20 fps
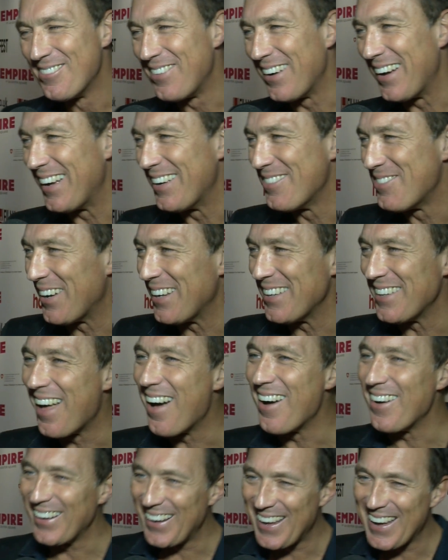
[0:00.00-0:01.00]
But
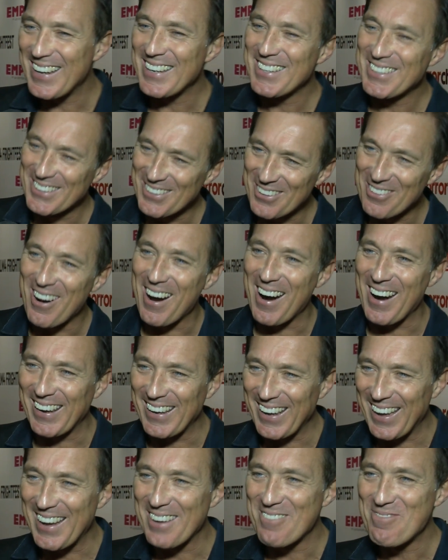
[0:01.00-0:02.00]
no, yeah, you're right,
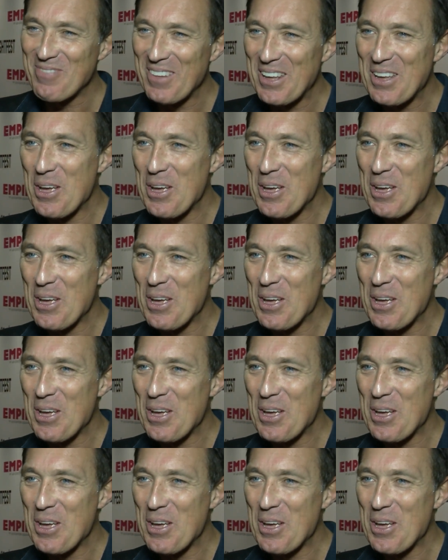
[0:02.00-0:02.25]
yeah.